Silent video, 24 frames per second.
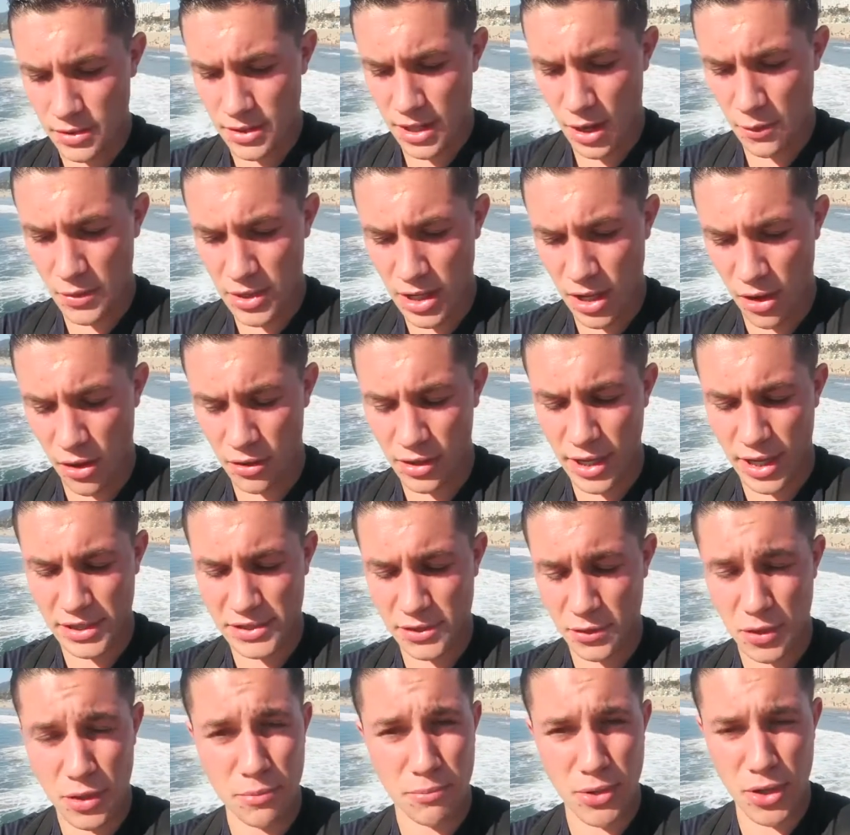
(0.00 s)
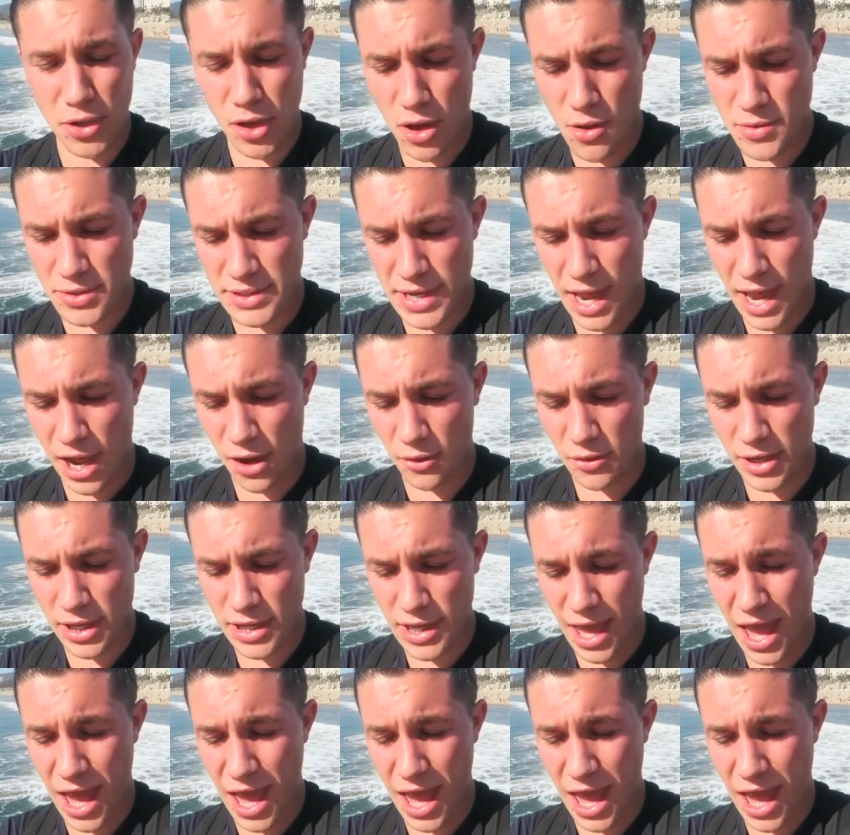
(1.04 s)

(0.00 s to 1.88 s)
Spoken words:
There we go. Okay, so Kabuto down.